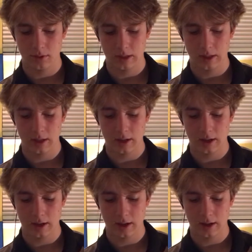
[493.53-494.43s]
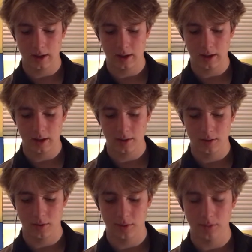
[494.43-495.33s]
I don't
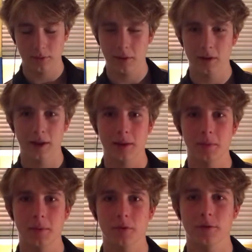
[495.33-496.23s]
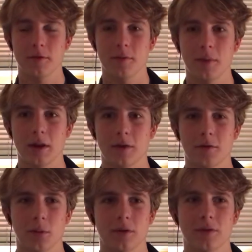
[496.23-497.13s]
know, it can be perceived in many
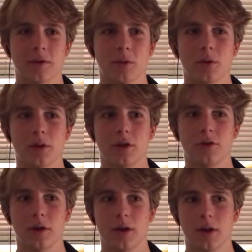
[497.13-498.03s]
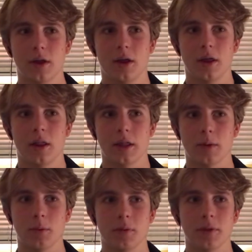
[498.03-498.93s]
different ways. It's like religion. Like
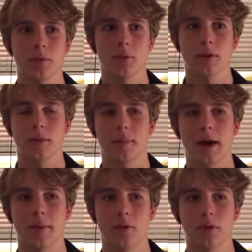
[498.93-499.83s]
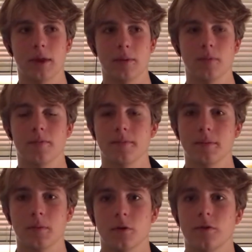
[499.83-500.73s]
when people read the Bible, they
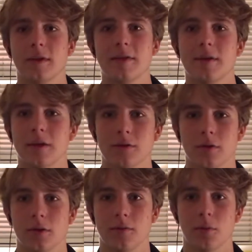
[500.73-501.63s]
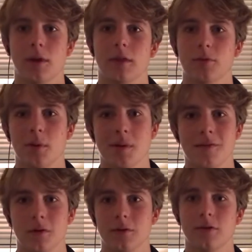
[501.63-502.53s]
perceive it a certain different way. That's why we have
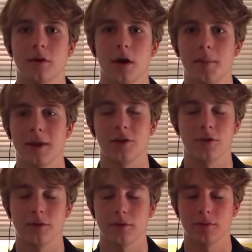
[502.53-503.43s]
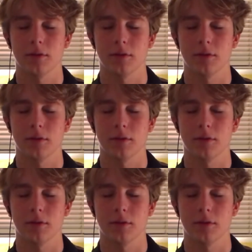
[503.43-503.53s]
all these denominations of